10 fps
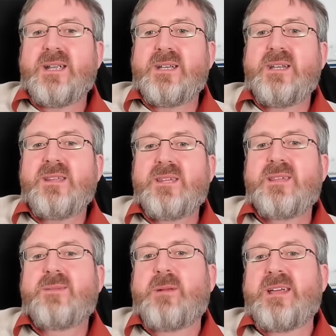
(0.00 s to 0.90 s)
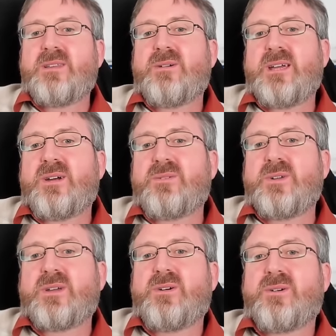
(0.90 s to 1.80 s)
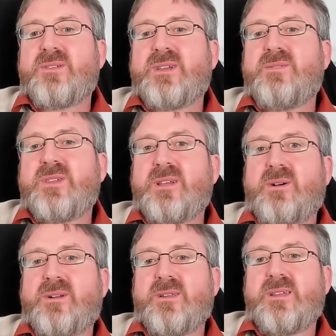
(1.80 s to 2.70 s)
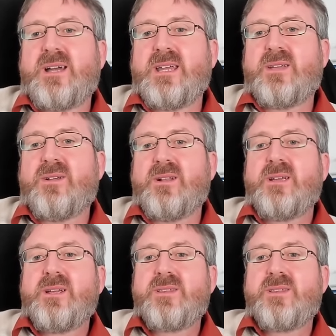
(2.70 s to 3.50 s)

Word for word: This explains why over the course of a solar cycle,